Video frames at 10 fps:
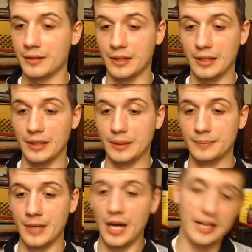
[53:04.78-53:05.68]

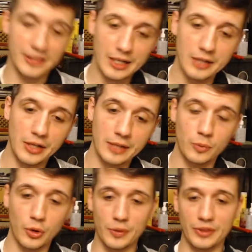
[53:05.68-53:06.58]
I think I align
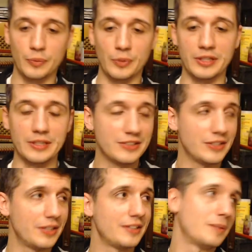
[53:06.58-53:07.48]
more with Anise
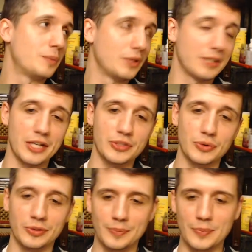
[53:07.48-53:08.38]
on this. I'm a pretty
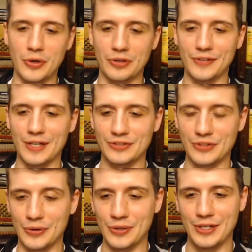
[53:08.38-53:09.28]
casual Bjork fan,
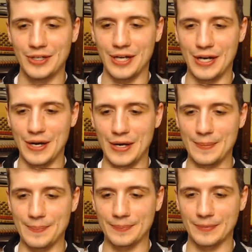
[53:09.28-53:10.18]
so
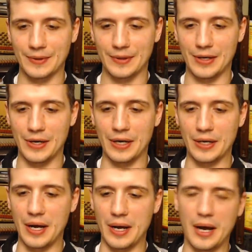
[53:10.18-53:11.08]

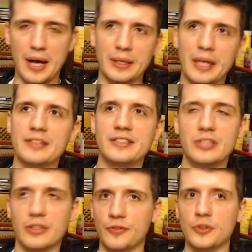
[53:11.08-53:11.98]
I listen
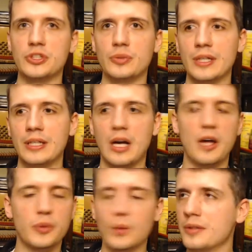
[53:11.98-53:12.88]
to the first three.
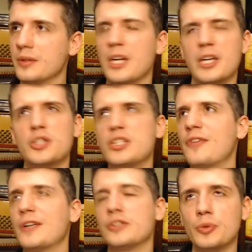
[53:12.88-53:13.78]
I'll throw on, usually if
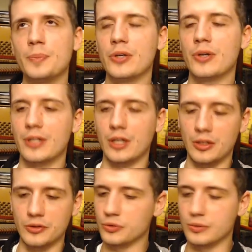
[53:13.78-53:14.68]
I do Bjork, I'll
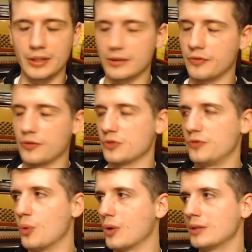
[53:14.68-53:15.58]
do like the first
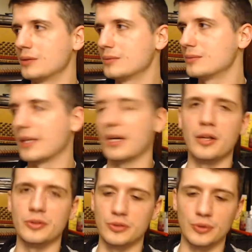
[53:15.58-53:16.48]
four. Like
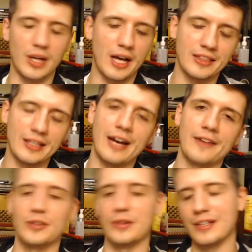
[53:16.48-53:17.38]
I'll do it. I think
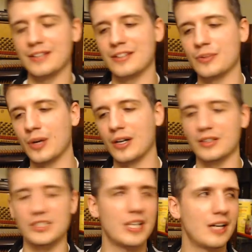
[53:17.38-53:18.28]
after this is where
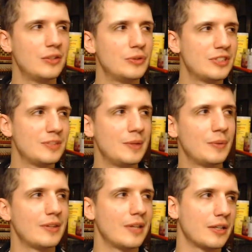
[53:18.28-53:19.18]
she kind of loses me
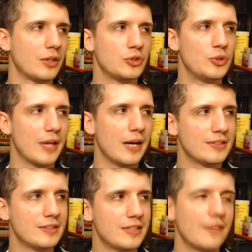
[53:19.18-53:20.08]
with like her
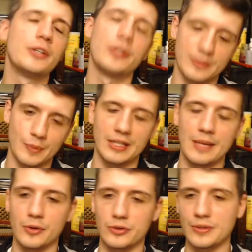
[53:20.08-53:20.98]
2000 stuff. I know this one came
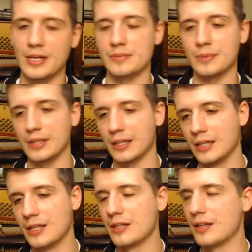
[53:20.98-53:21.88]
out in 2000, but like
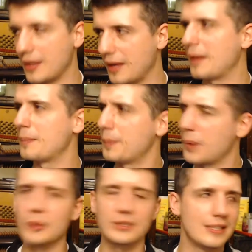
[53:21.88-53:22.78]

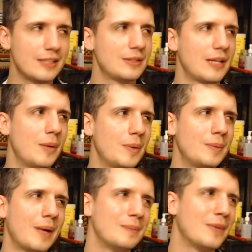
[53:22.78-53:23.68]
post this album,
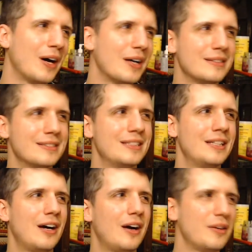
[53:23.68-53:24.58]

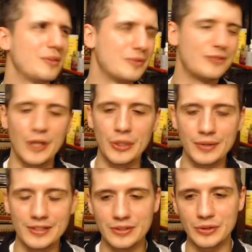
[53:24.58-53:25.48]
I don't follow it
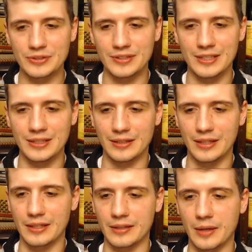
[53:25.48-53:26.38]
as closely.
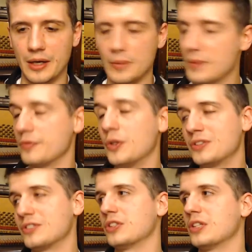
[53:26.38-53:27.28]
Like
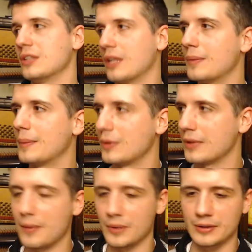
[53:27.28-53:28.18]
Volta's good. I remember
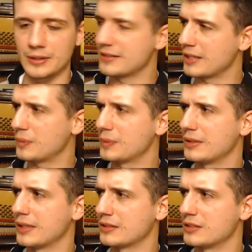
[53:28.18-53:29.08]
that one. Is that the one with
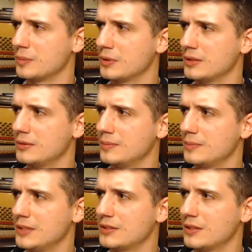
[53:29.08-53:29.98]
like the Timberland
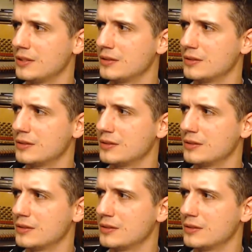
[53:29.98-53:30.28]
beats on it?